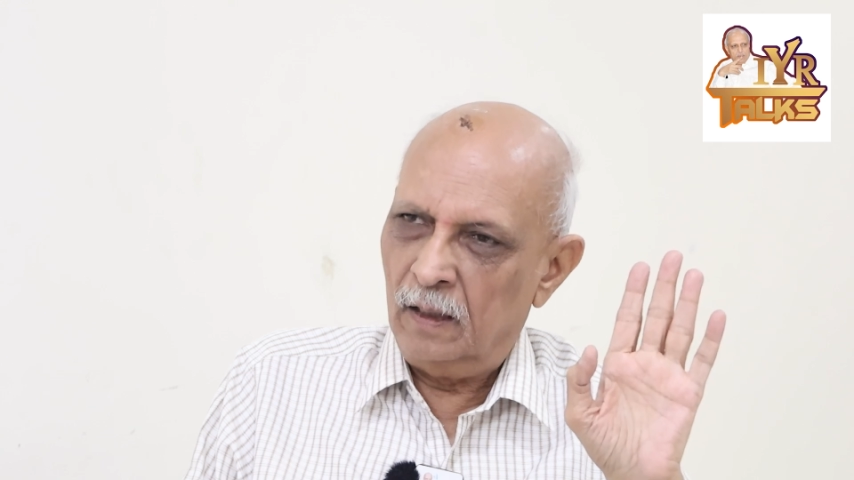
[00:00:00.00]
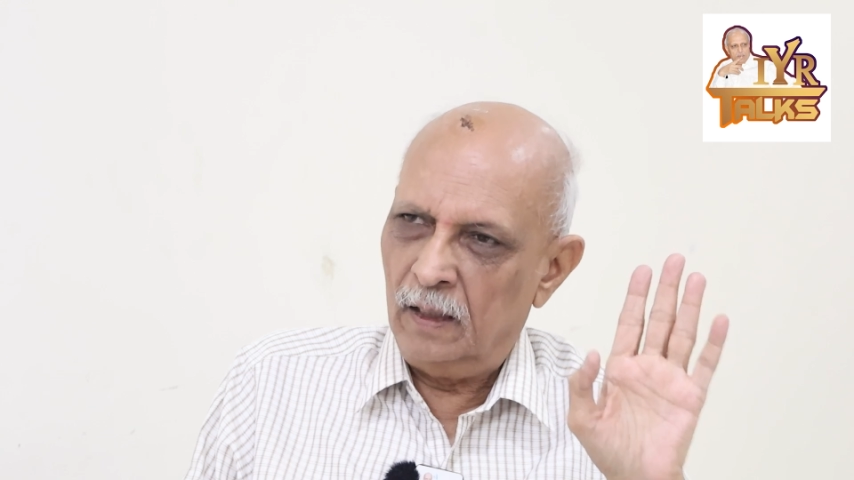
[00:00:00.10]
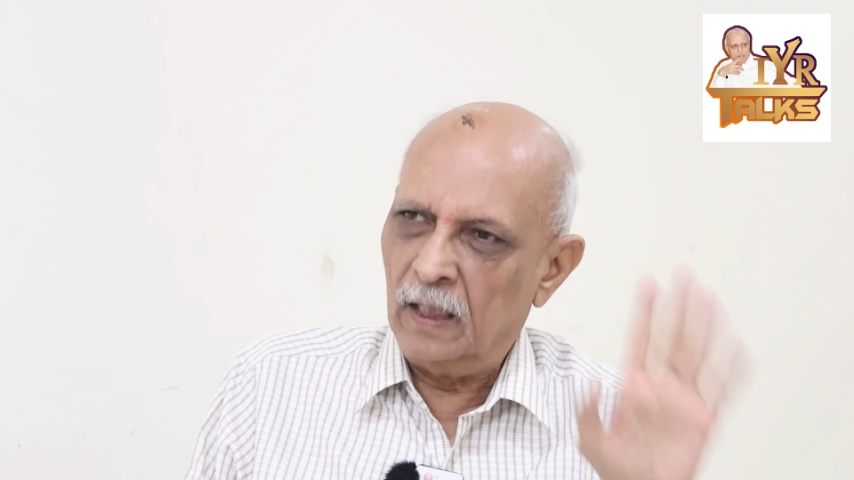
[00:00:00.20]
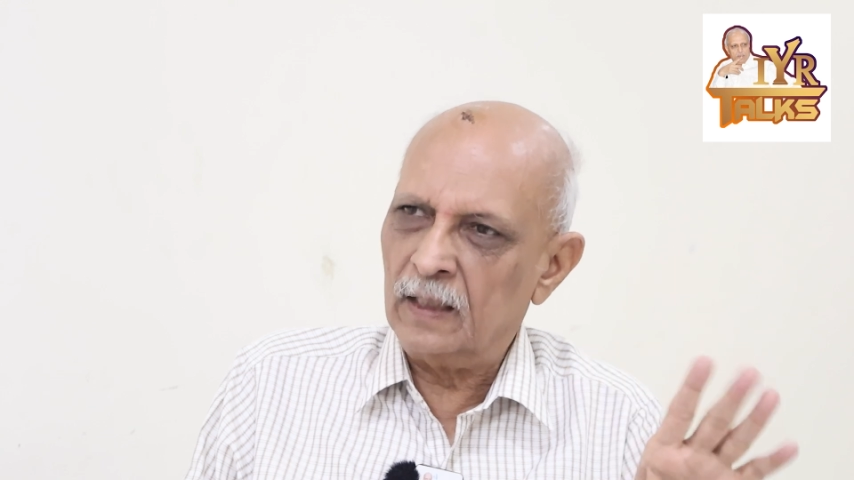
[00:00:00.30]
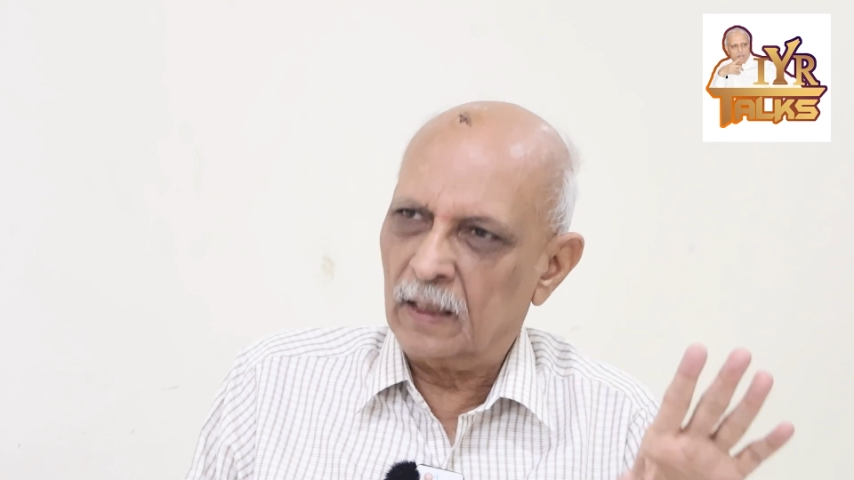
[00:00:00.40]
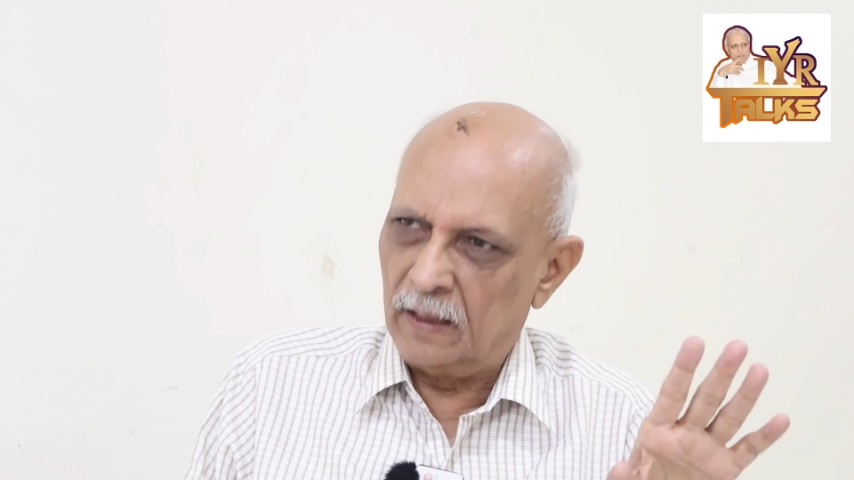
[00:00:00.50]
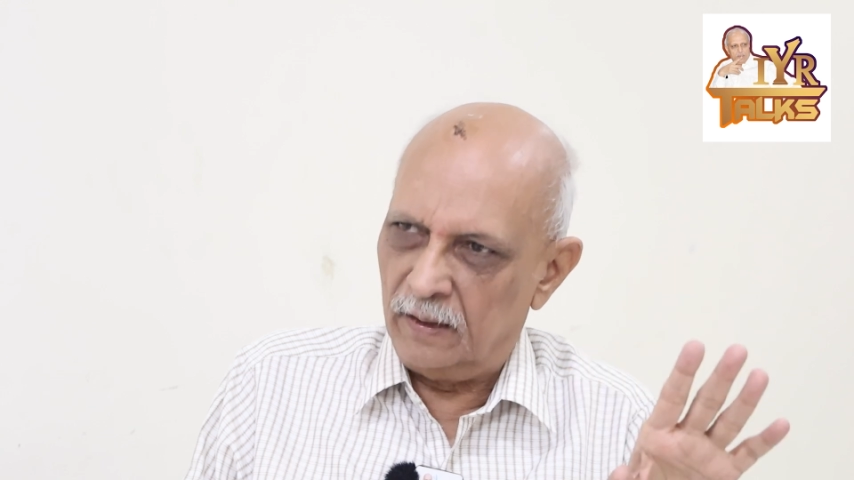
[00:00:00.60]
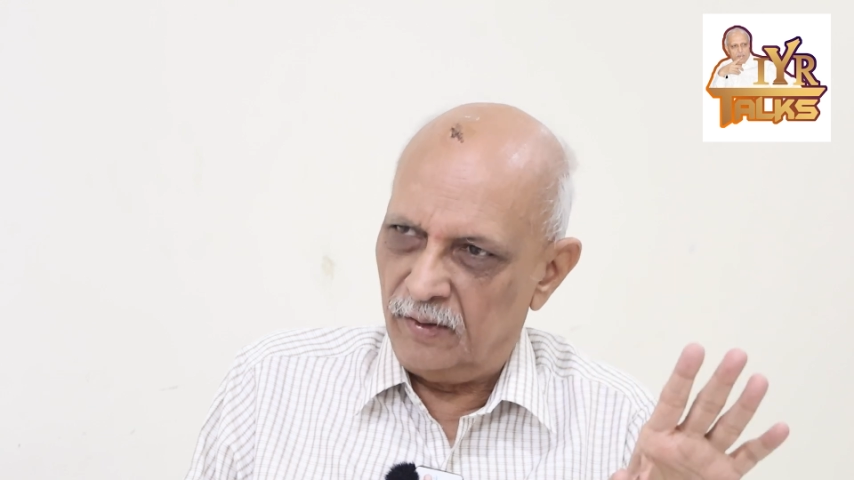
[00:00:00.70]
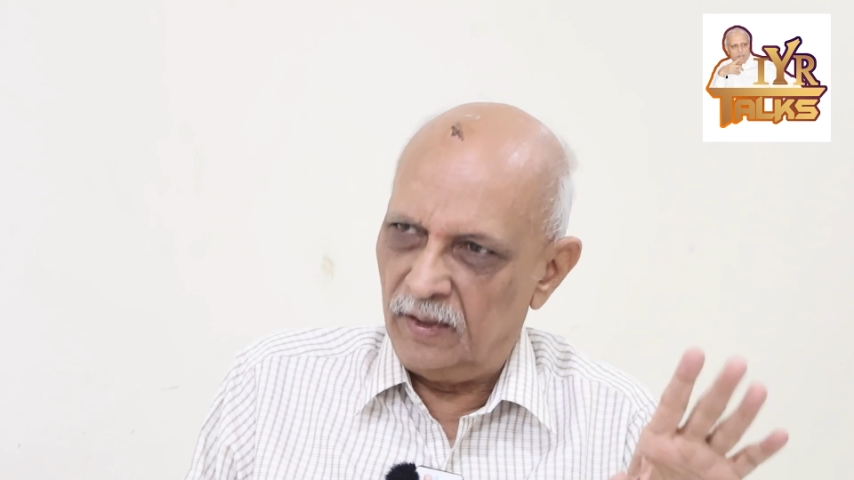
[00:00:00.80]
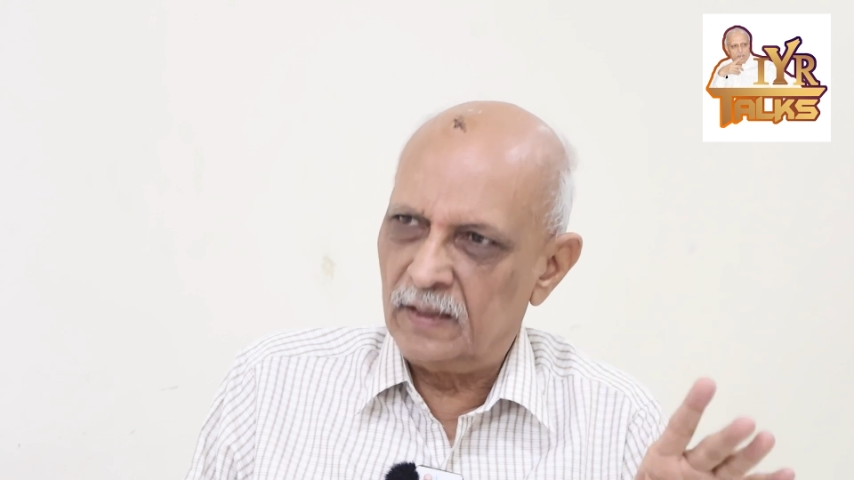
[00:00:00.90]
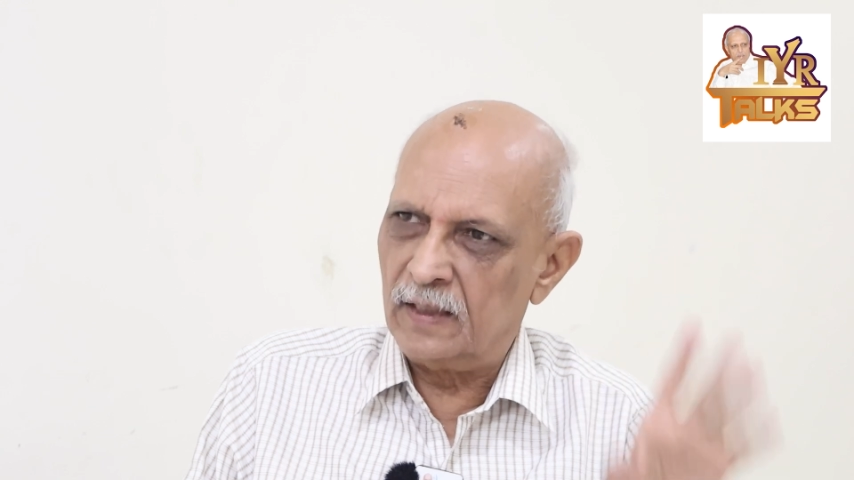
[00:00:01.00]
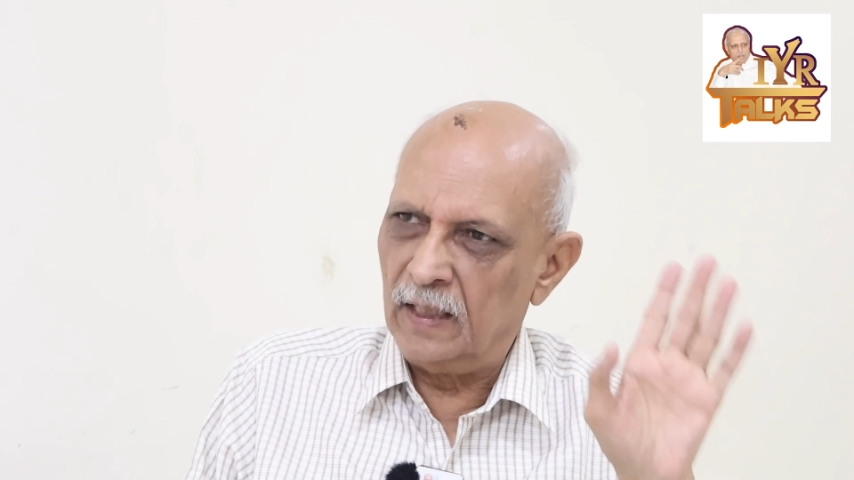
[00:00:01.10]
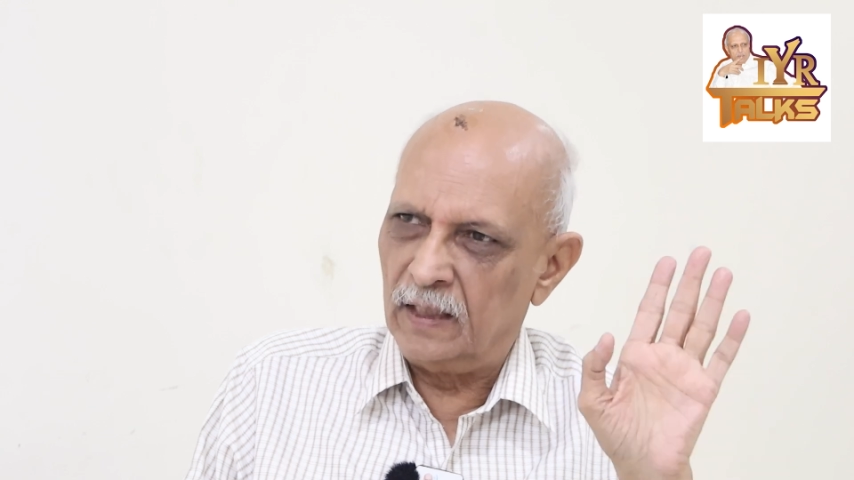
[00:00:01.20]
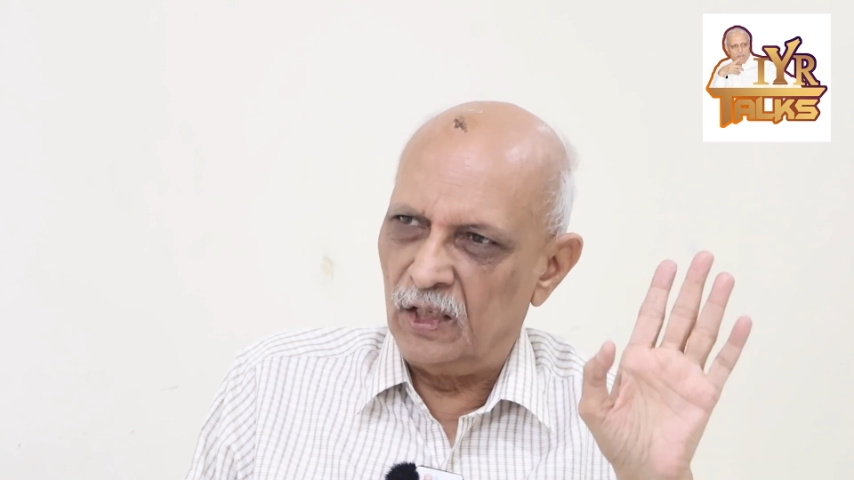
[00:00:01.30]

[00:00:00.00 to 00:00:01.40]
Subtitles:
in other countries like